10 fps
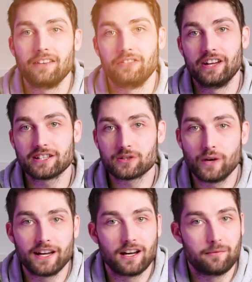That's
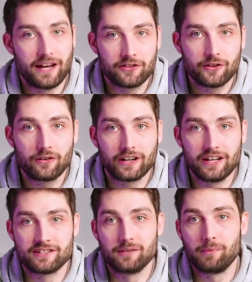why Elementor
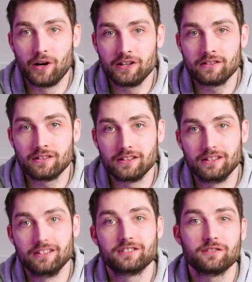gains a point
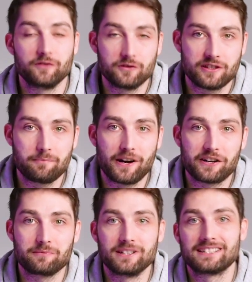in ease of use department.